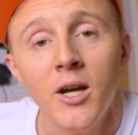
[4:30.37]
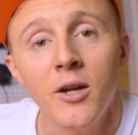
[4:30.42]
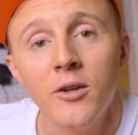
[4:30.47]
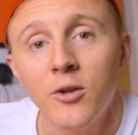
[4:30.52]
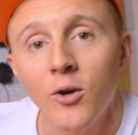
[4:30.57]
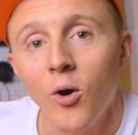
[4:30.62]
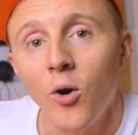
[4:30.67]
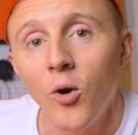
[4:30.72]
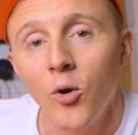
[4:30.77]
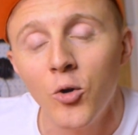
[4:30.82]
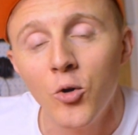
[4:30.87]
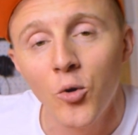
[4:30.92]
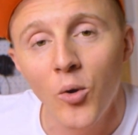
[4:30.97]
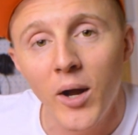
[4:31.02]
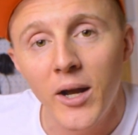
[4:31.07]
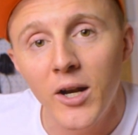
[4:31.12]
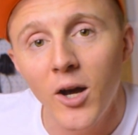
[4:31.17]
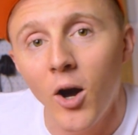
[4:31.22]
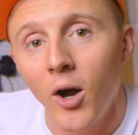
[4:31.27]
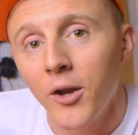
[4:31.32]
They're all
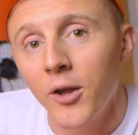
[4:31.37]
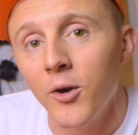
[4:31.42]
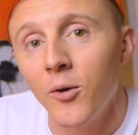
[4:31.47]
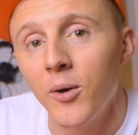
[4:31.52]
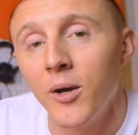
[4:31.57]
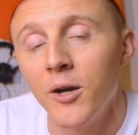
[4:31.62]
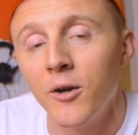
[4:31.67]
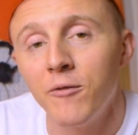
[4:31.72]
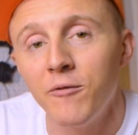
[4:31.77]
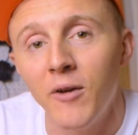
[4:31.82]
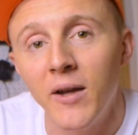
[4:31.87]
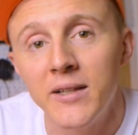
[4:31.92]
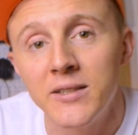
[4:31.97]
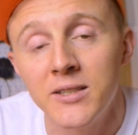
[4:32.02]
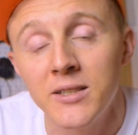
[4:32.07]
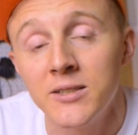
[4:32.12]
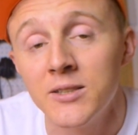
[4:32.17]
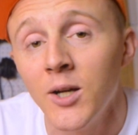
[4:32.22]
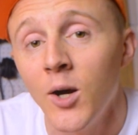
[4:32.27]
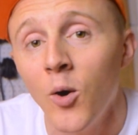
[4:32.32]
great audio
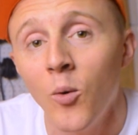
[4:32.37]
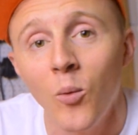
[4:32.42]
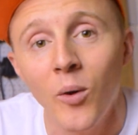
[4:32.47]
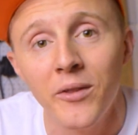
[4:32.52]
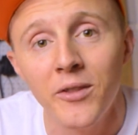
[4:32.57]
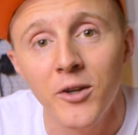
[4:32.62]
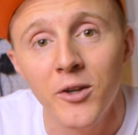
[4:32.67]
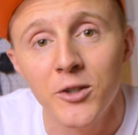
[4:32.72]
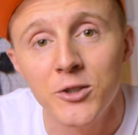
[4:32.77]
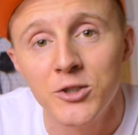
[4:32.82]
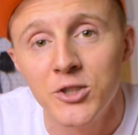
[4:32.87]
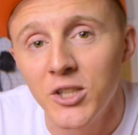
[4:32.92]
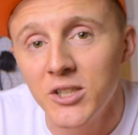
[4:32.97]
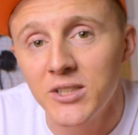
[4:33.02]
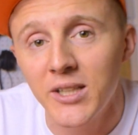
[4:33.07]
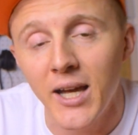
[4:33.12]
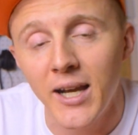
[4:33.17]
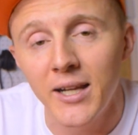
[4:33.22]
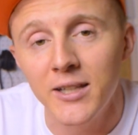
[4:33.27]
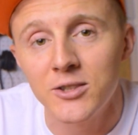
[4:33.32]
interfaces, whether you're just
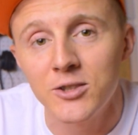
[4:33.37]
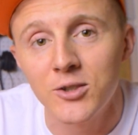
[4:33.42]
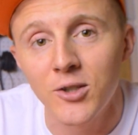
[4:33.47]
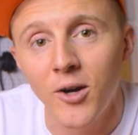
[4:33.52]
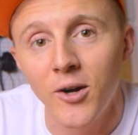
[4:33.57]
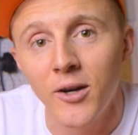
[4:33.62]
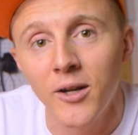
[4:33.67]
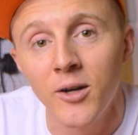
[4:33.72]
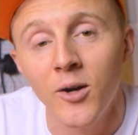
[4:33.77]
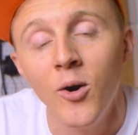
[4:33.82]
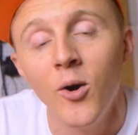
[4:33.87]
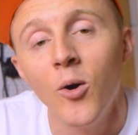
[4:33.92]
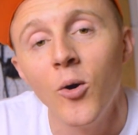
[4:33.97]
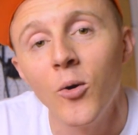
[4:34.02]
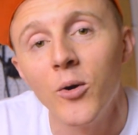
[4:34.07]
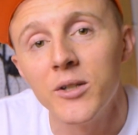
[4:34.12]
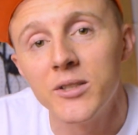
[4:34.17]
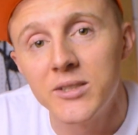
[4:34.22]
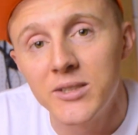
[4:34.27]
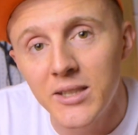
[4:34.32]
getting started
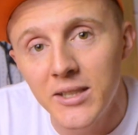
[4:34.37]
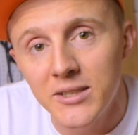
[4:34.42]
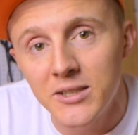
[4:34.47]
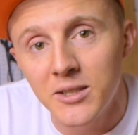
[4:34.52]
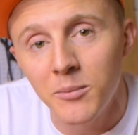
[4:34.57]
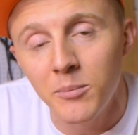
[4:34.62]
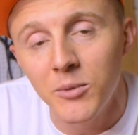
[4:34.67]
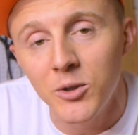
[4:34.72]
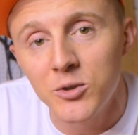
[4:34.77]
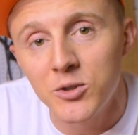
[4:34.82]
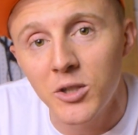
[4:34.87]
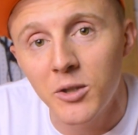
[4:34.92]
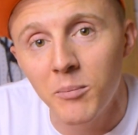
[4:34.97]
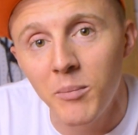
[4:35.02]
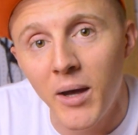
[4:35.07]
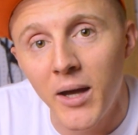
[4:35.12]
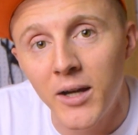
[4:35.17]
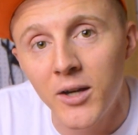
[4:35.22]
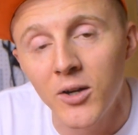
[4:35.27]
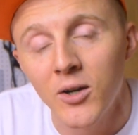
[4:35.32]
or a seasoned music
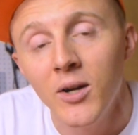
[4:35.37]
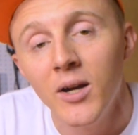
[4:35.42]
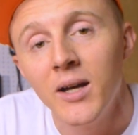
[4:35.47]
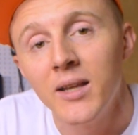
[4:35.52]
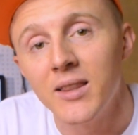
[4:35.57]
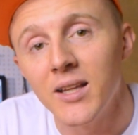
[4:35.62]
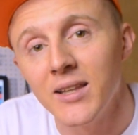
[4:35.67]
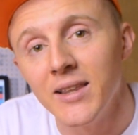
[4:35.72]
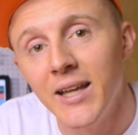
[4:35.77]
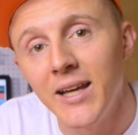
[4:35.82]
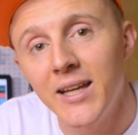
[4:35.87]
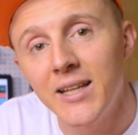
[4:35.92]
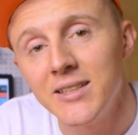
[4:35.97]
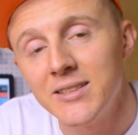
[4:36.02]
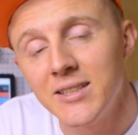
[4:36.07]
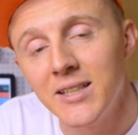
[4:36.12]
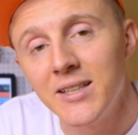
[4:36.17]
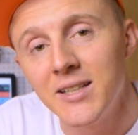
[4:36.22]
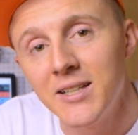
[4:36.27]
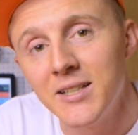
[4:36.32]
maker. The link
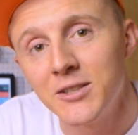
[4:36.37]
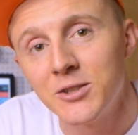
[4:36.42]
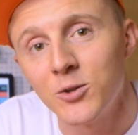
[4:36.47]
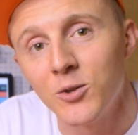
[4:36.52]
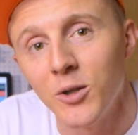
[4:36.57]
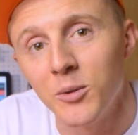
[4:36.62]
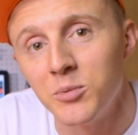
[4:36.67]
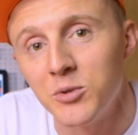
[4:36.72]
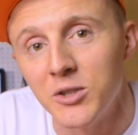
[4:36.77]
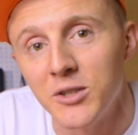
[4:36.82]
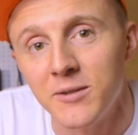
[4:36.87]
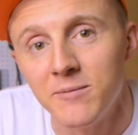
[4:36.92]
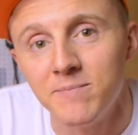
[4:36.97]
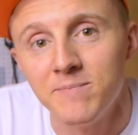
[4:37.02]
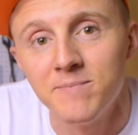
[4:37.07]
is in the description.